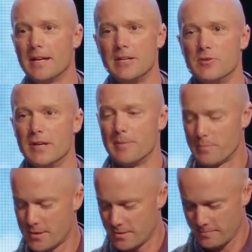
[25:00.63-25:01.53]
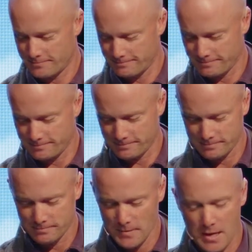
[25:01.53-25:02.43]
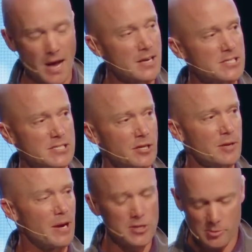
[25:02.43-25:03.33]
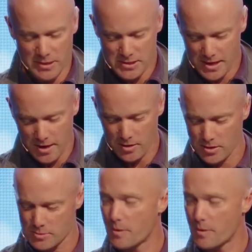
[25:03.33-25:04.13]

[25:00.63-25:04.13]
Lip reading: than he dreamed. Not necessarily by human standards,